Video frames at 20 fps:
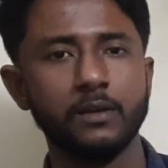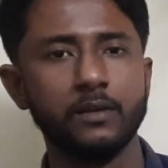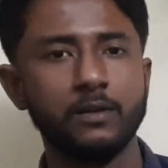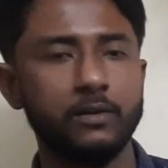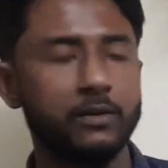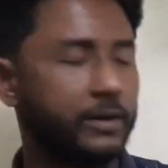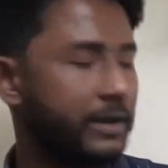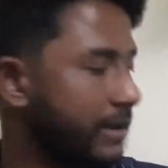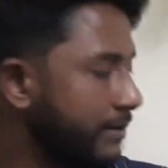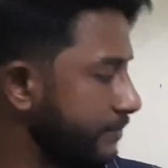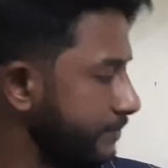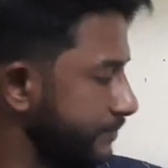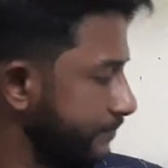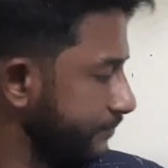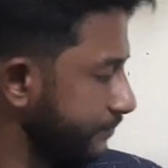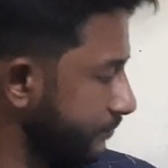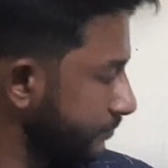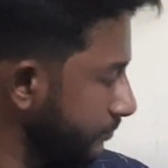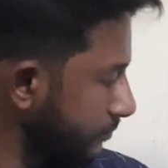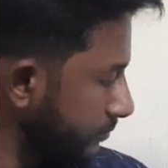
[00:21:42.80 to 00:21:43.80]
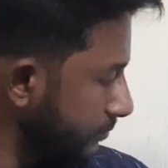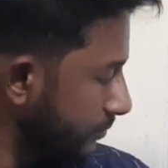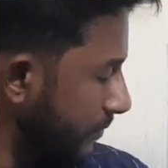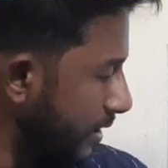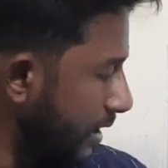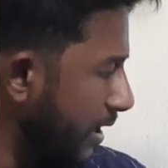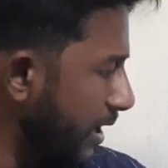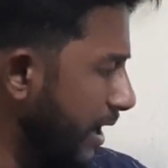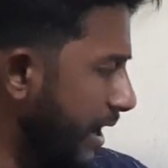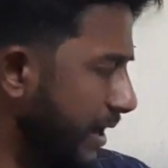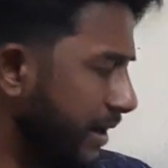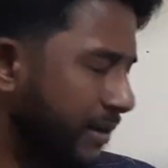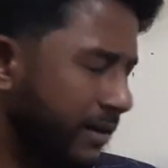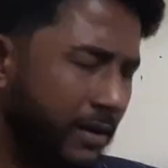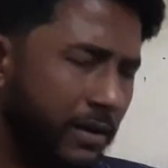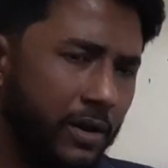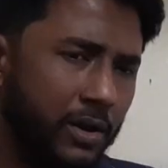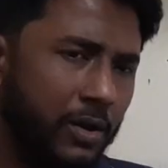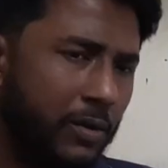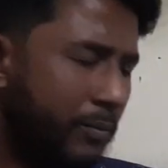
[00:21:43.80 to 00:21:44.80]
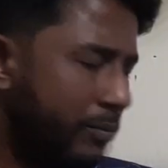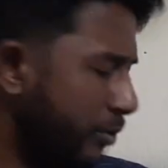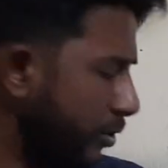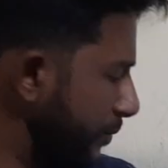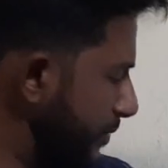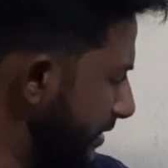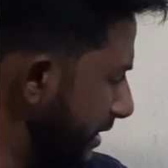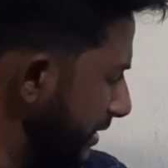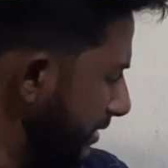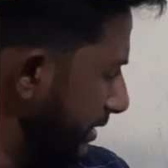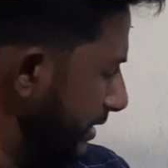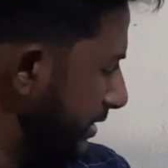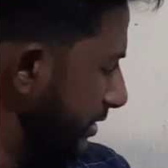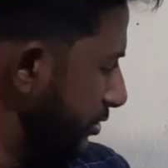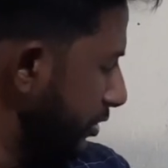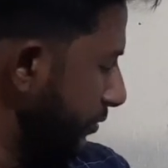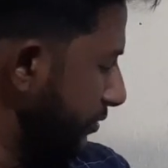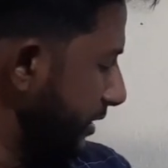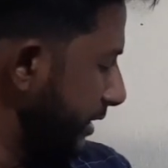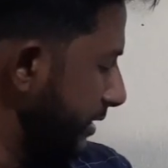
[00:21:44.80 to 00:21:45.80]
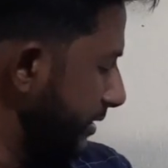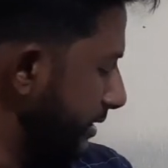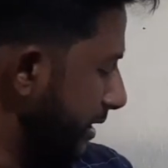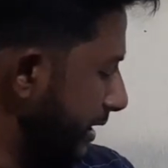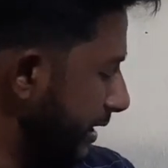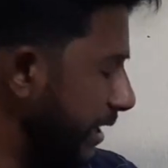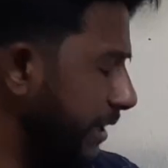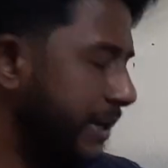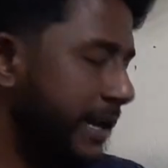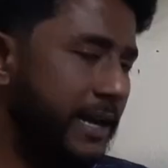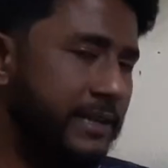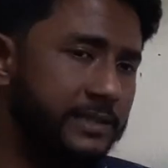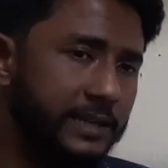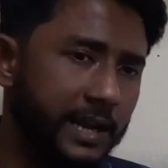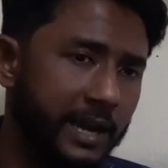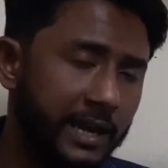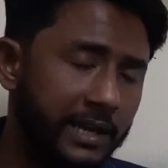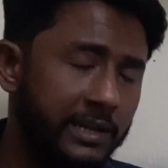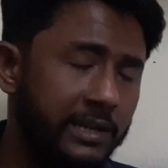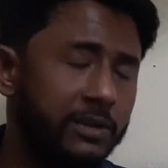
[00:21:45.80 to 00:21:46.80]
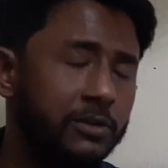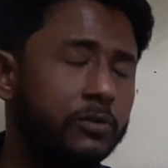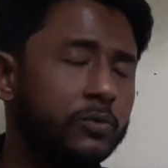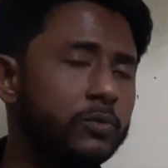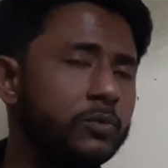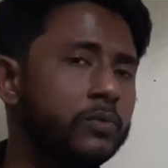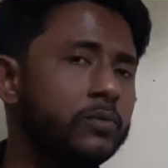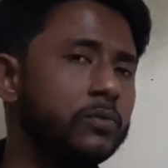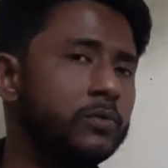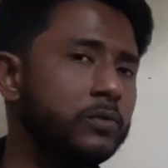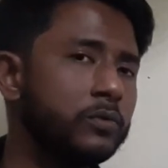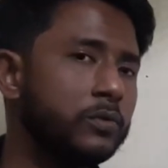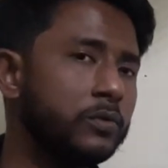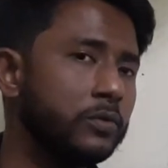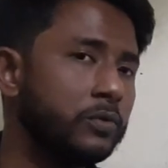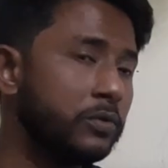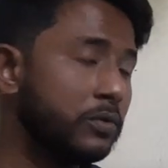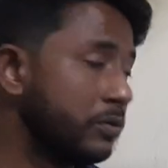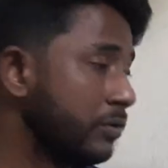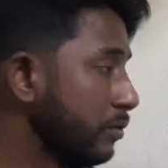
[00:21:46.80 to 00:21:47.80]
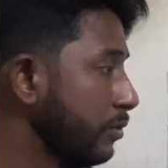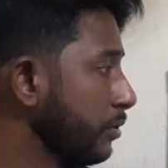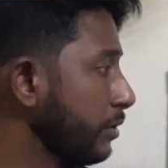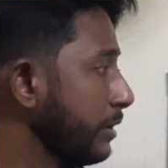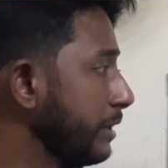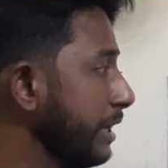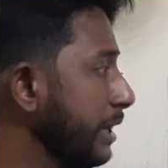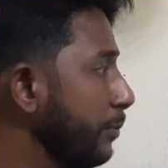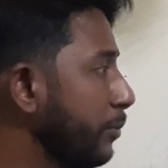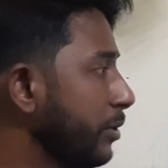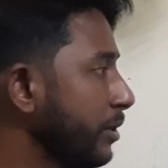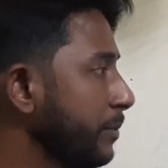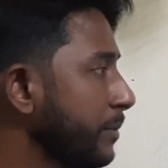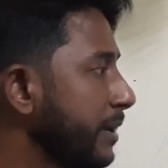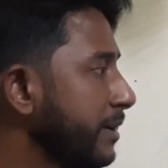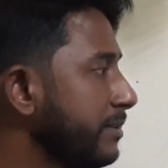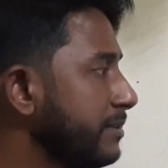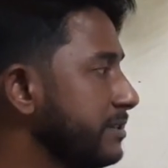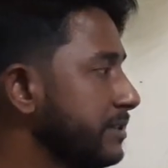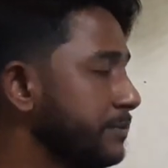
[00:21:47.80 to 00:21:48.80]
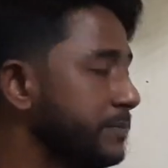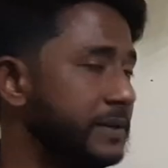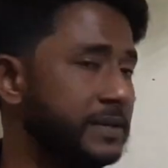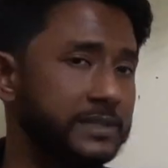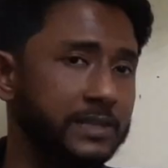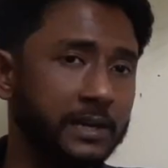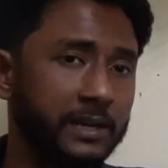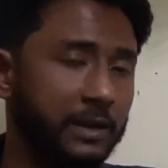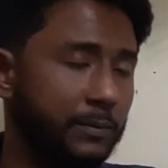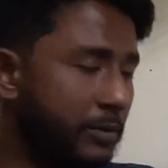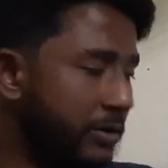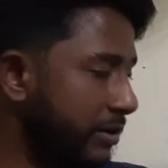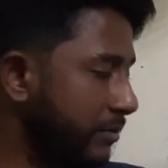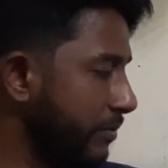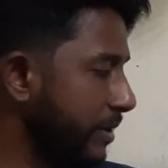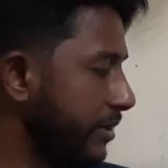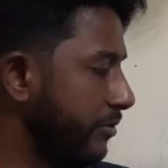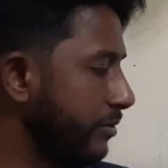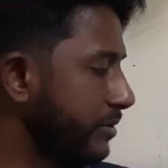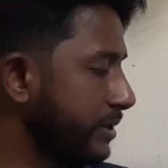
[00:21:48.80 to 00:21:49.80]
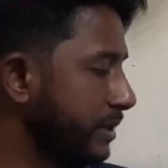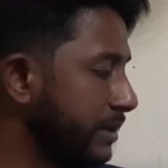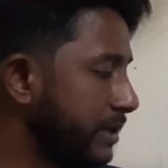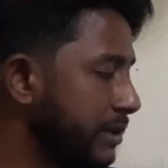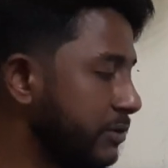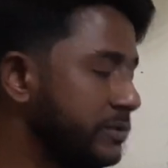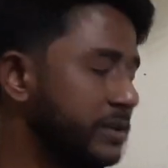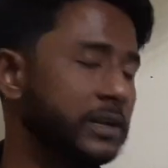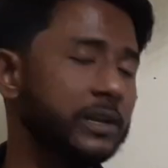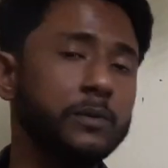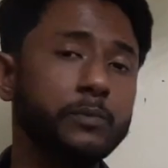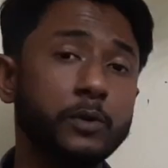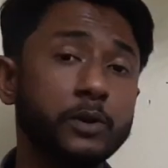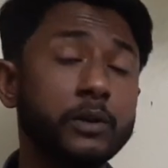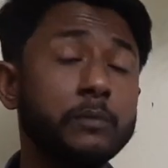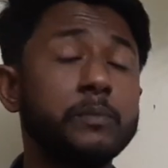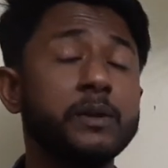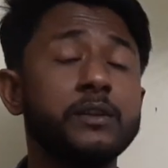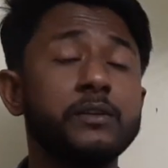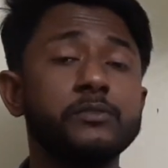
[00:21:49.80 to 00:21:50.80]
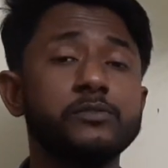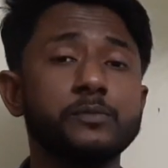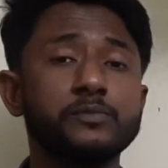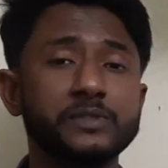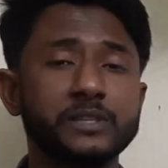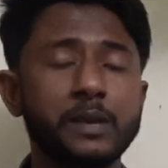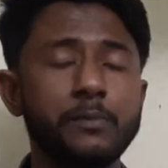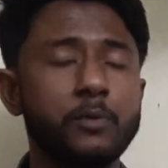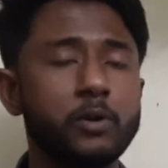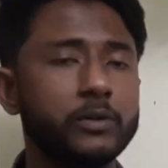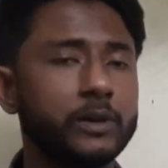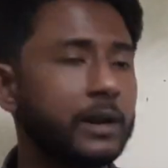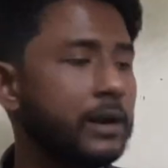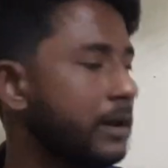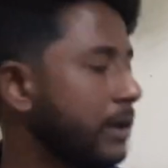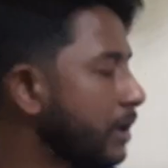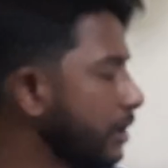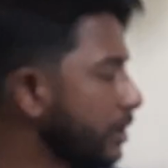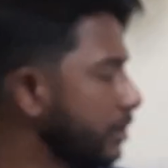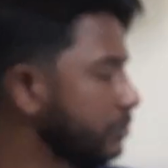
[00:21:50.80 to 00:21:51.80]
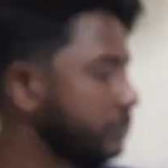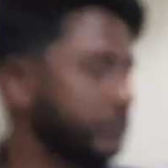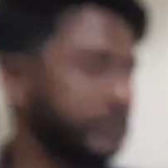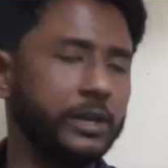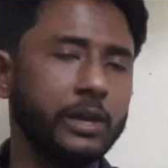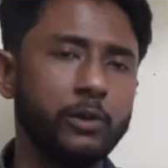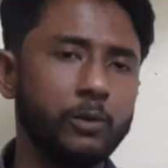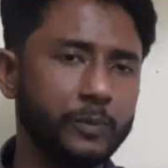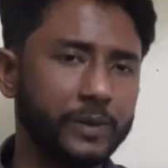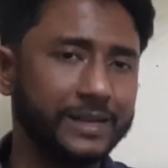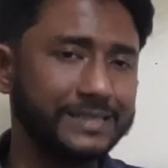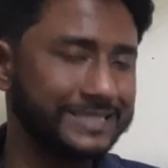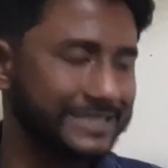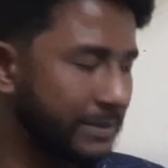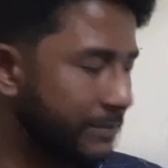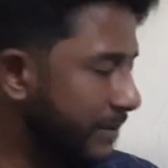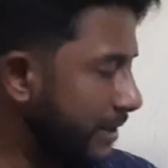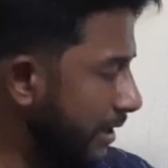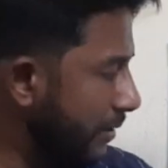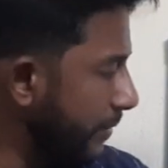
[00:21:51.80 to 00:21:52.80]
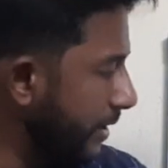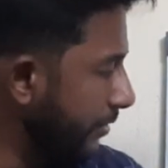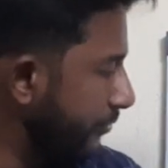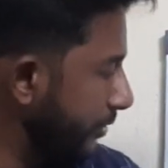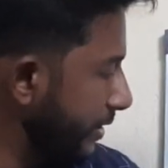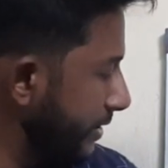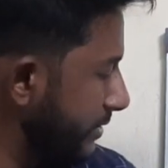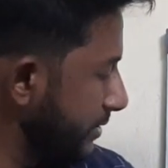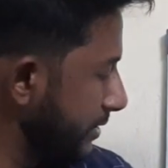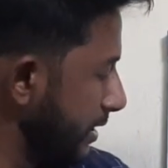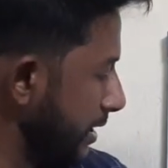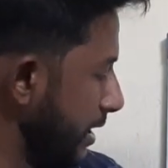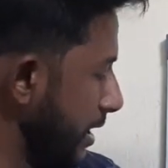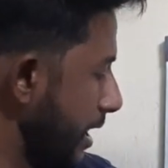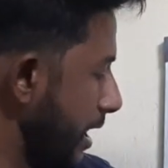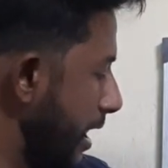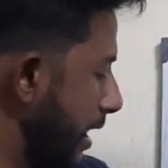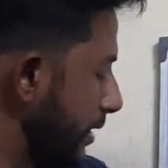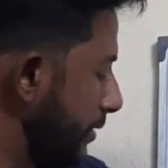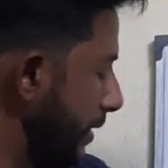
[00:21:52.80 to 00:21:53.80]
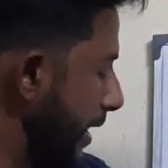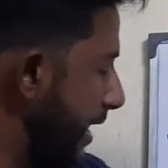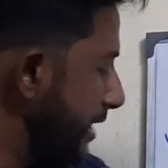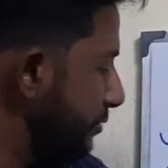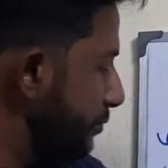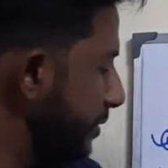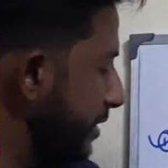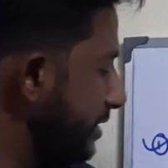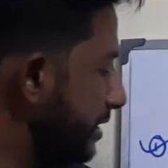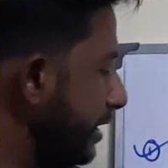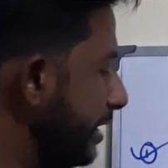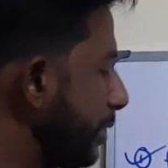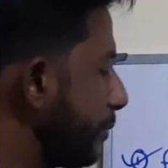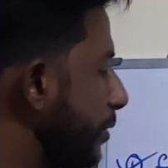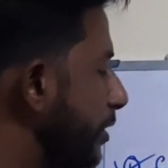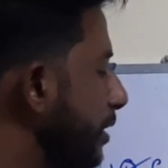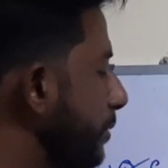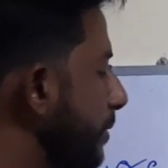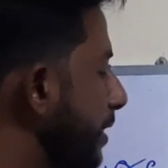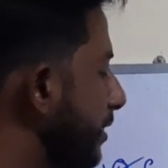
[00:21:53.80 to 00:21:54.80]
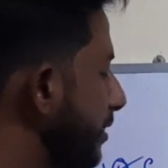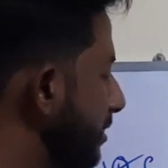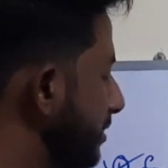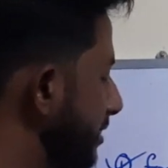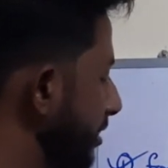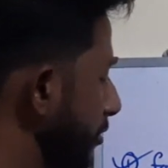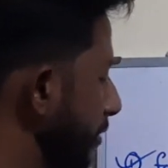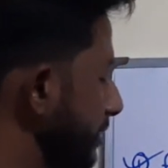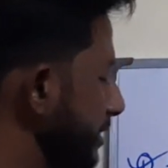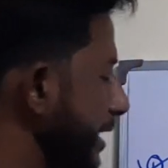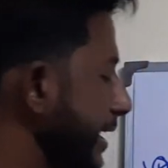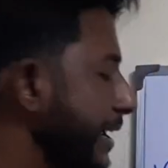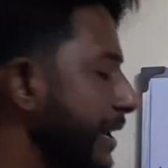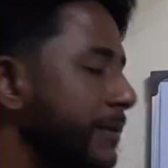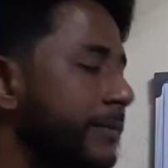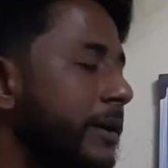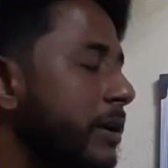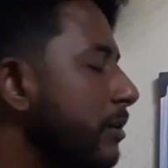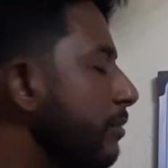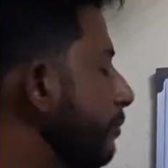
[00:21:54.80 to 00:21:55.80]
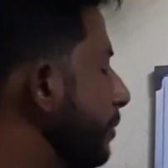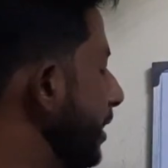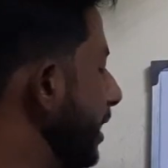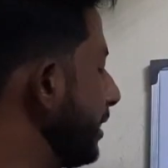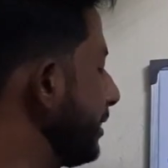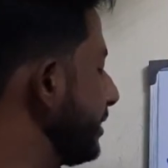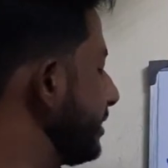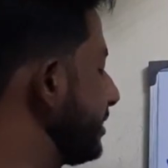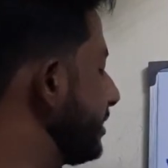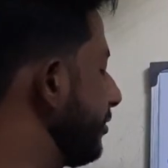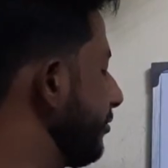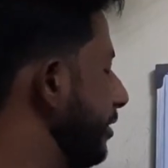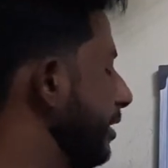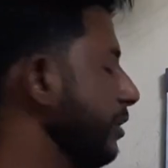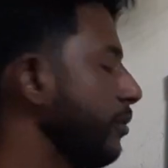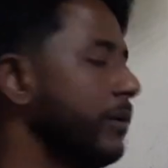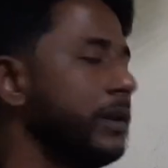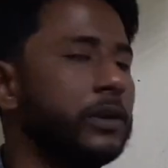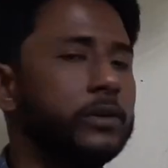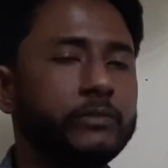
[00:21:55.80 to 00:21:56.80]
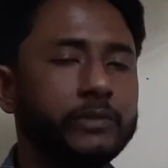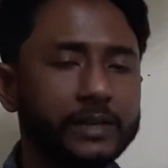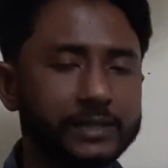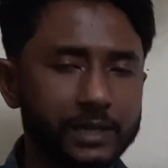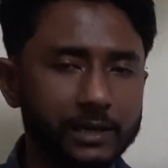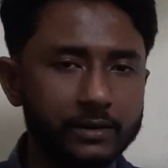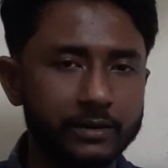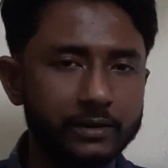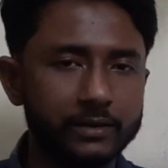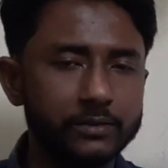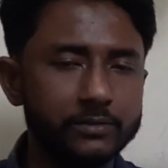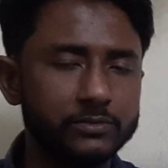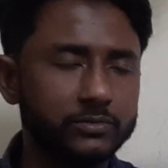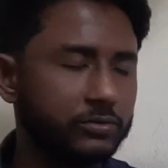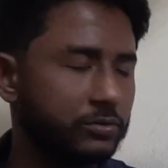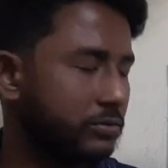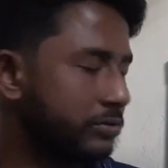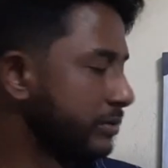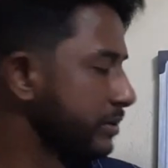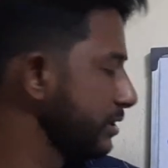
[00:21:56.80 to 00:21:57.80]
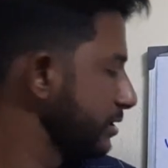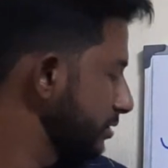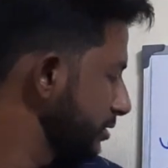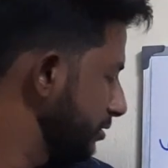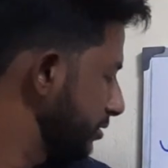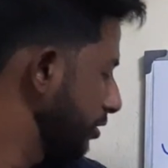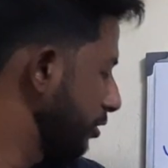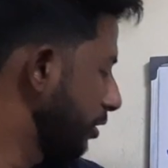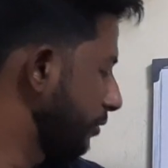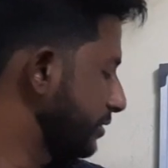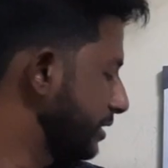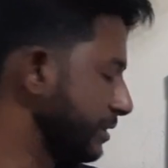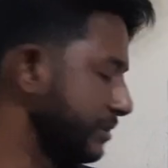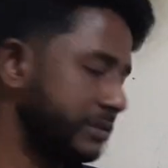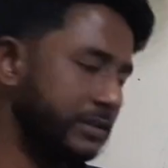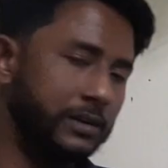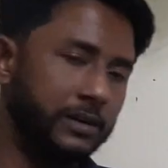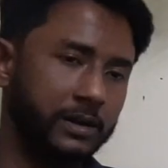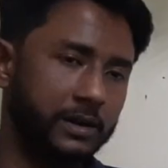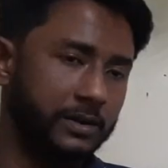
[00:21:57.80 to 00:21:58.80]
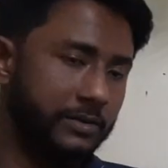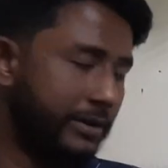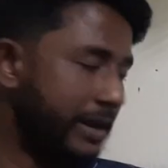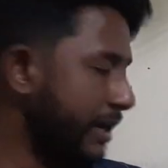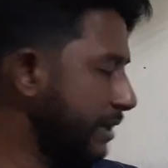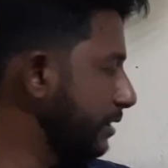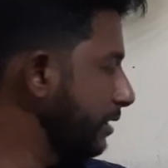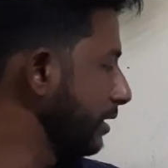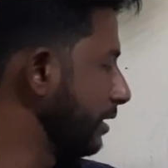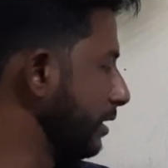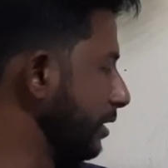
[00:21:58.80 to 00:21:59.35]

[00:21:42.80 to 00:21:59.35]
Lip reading: Okay, and more precisely this option is correct, as any two nilpotent matrix, P is a nilpotent matrix and Q is a nilpotent matrix of same order, so they will be a similar matrix, and as P is a nilpotent matrix, 0 is an eigenvalue of P, and this is a very well known result. So these three options correct.